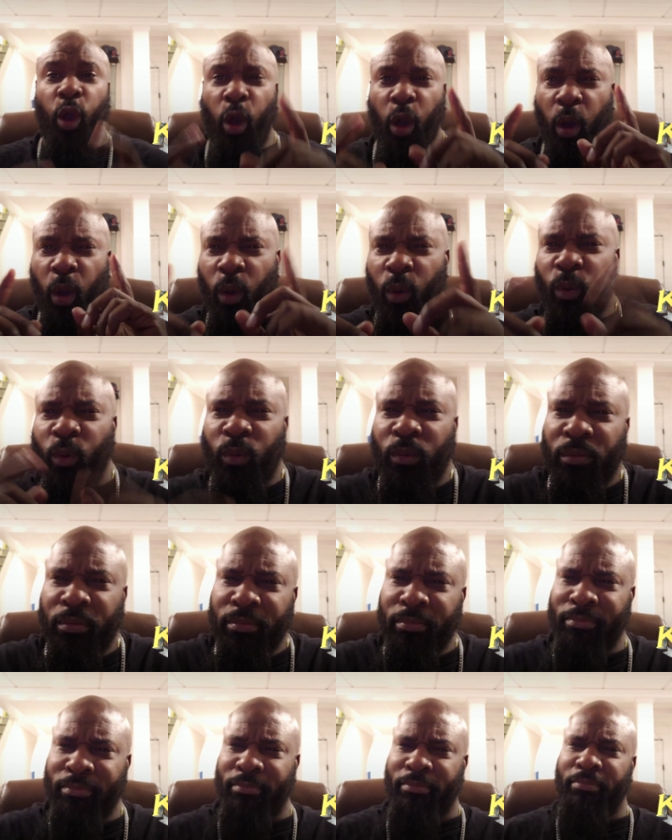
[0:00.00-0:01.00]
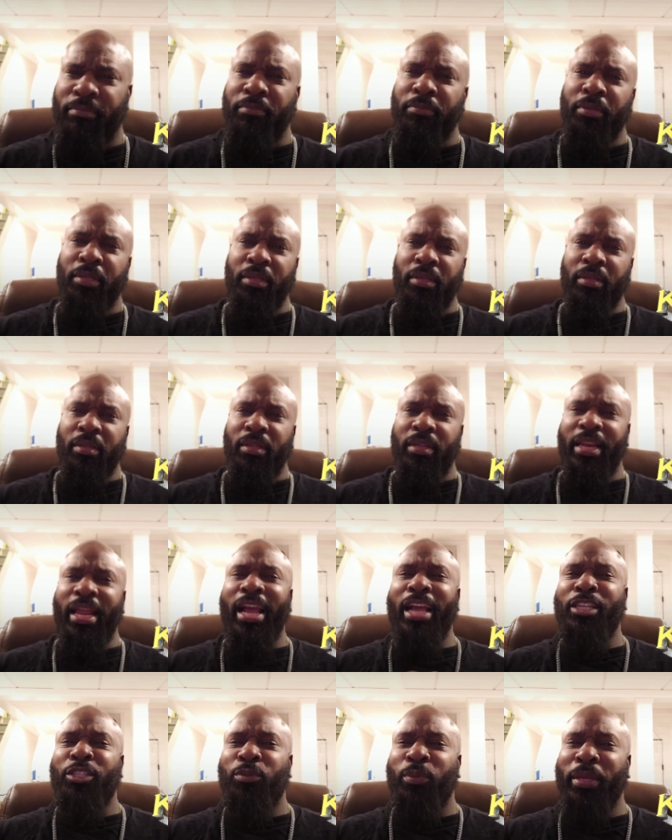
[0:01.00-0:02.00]
Oh,
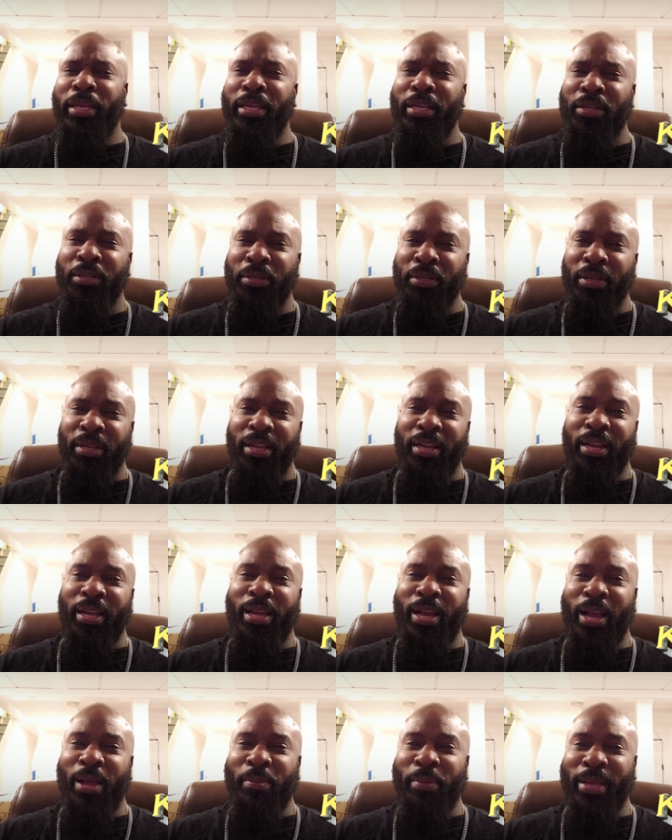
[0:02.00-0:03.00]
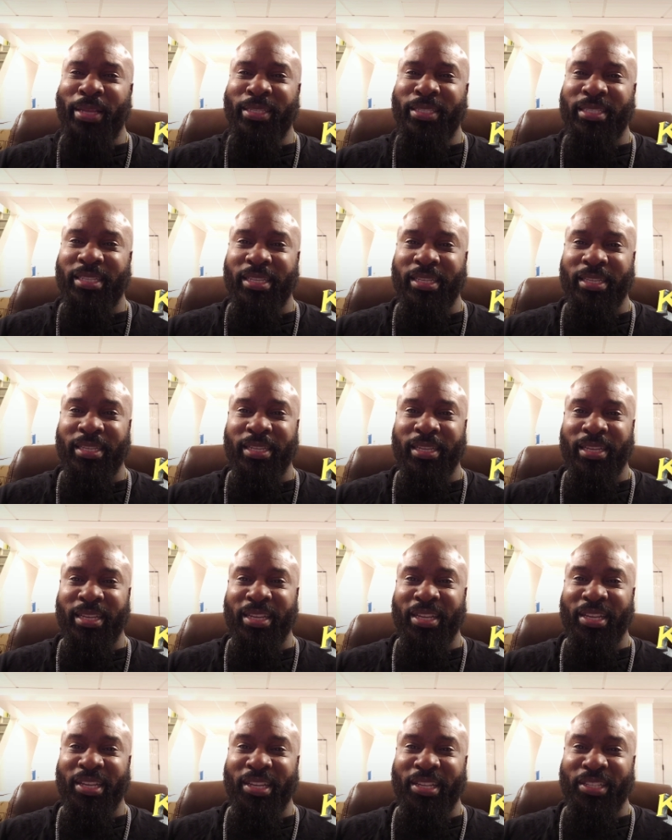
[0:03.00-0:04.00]
last week in the comments,
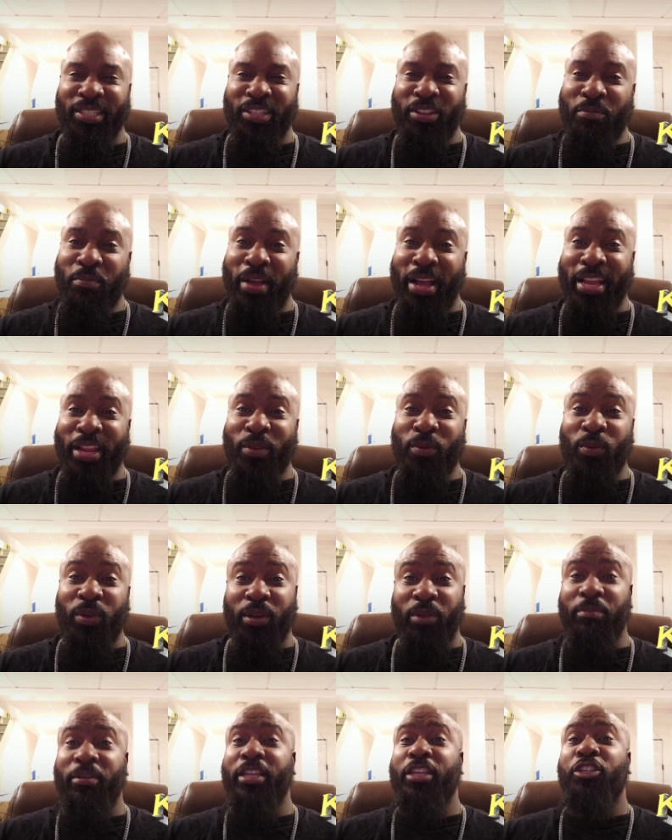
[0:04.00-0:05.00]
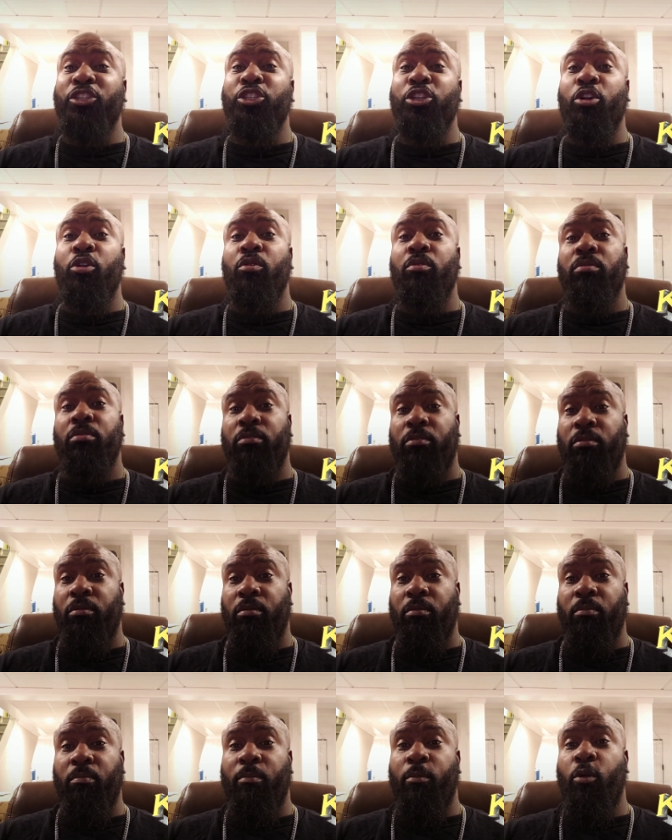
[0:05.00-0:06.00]
somebody wanted me to show
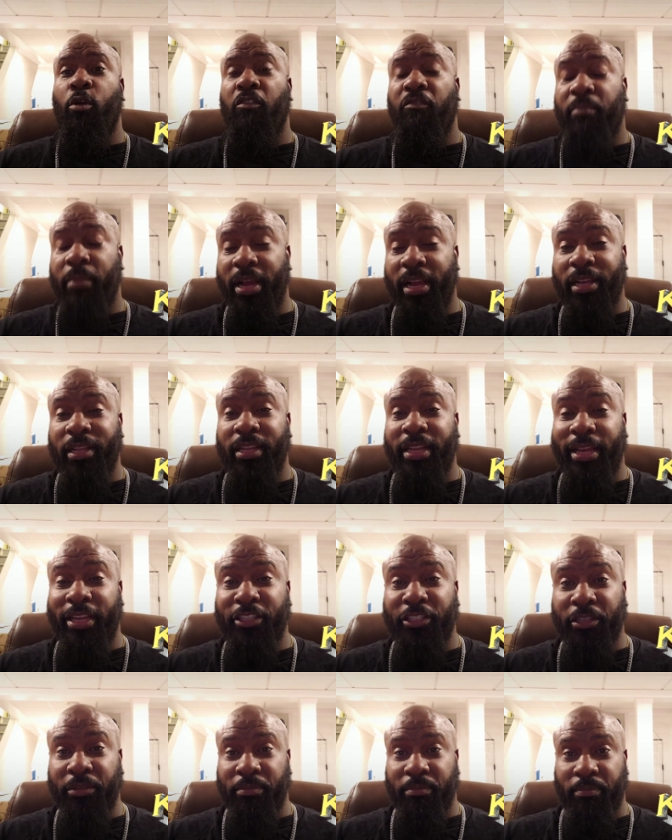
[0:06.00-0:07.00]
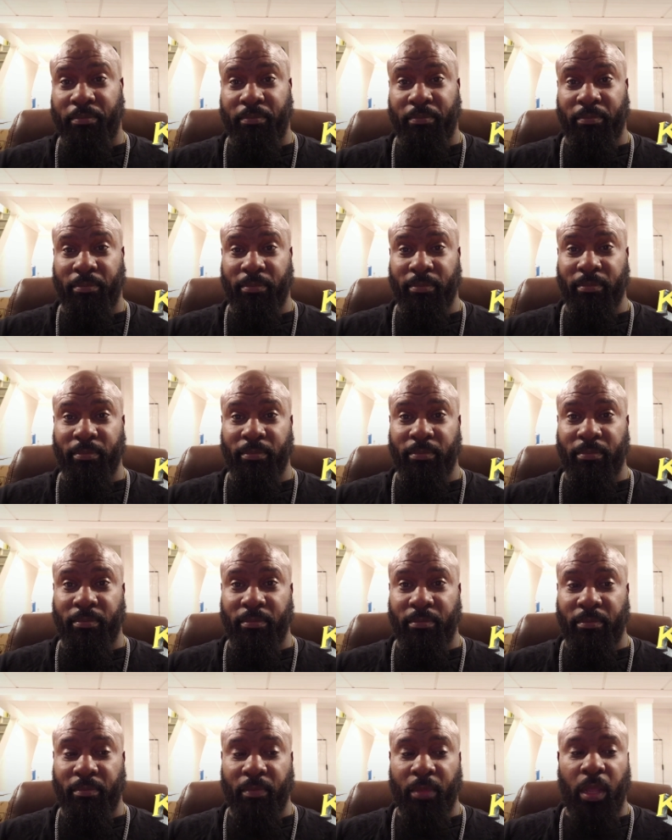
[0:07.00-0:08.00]
more of my collection.
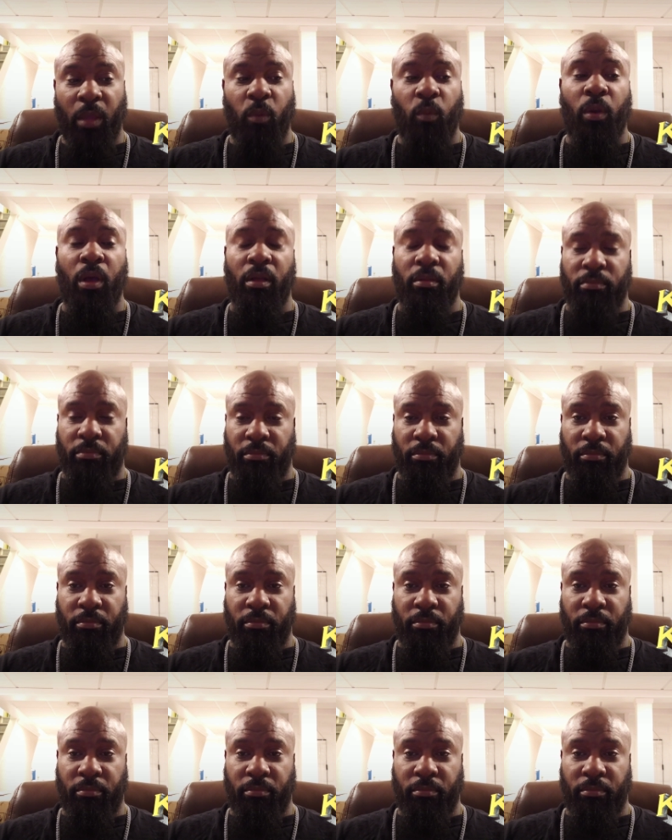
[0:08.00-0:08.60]
Well,